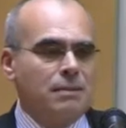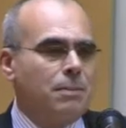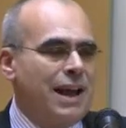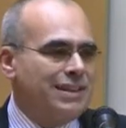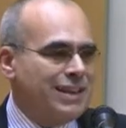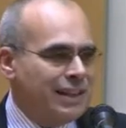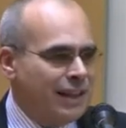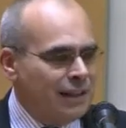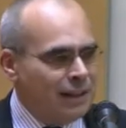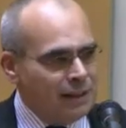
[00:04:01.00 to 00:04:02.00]
and
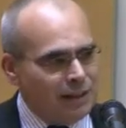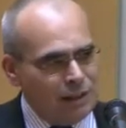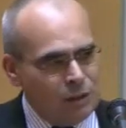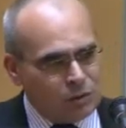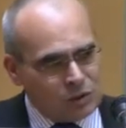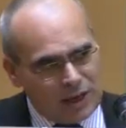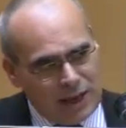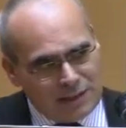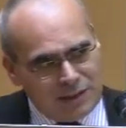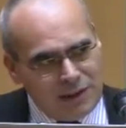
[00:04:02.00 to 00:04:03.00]
basically looks
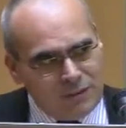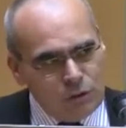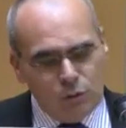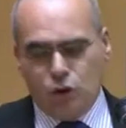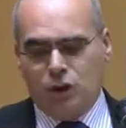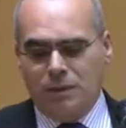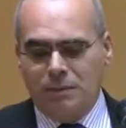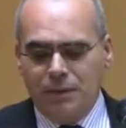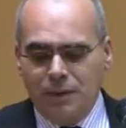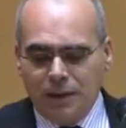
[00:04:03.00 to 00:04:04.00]
at the evolution
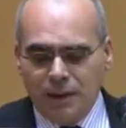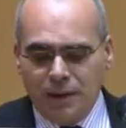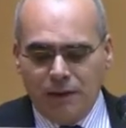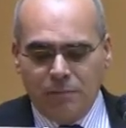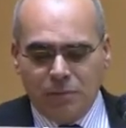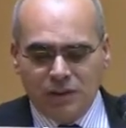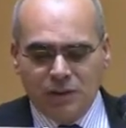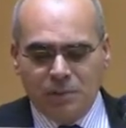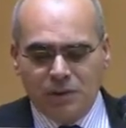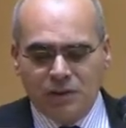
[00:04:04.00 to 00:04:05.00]
of
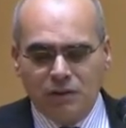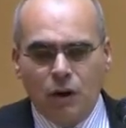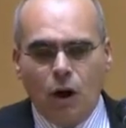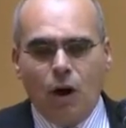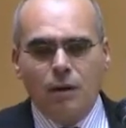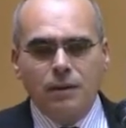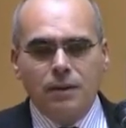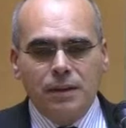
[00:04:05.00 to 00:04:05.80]
principles of law.